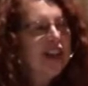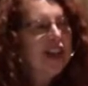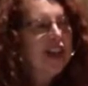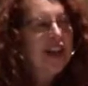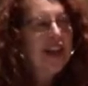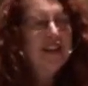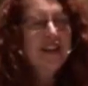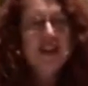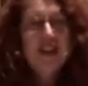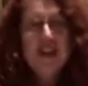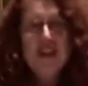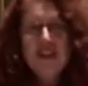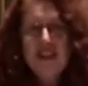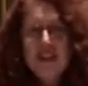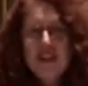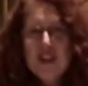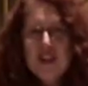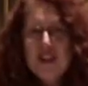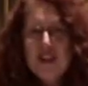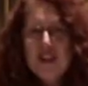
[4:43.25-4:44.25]
and I
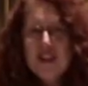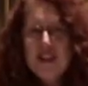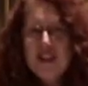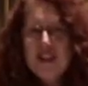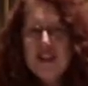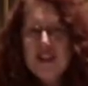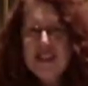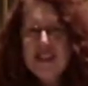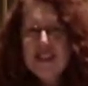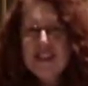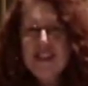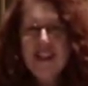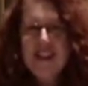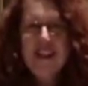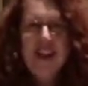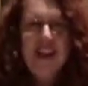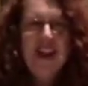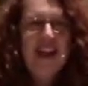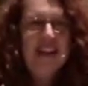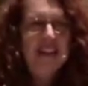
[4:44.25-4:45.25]
learned,
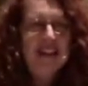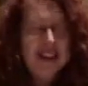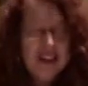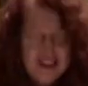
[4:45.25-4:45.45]
and I